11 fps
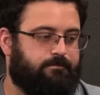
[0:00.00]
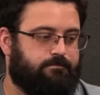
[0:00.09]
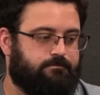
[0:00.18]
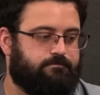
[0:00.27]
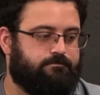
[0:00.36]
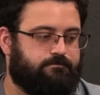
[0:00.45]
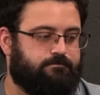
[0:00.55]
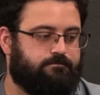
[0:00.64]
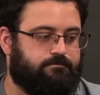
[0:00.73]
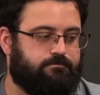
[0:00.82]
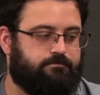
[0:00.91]

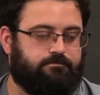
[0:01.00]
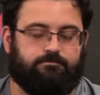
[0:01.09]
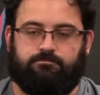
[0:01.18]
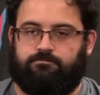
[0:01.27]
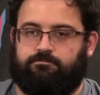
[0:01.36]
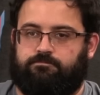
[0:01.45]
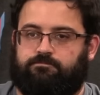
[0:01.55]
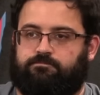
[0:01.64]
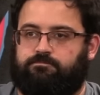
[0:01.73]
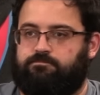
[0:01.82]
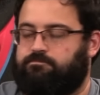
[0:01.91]

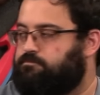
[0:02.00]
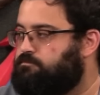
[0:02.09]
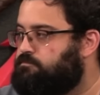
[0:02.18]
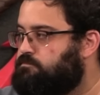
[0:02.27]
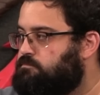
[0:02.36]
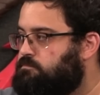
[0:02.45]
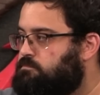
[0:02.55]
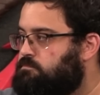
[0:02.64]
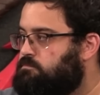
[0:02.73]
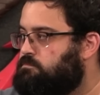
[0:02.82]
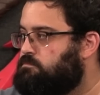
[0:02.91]

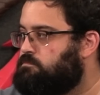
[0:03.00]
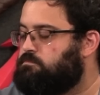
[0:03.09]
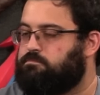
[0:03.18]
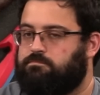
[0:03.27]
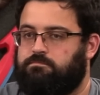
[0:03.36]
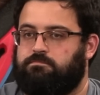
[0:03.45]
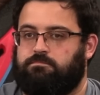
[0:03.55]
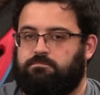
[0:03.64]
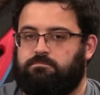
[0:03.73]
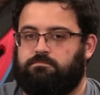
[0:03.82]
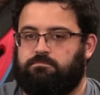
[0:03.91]

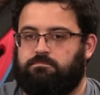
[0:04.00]
The person shown says nothing.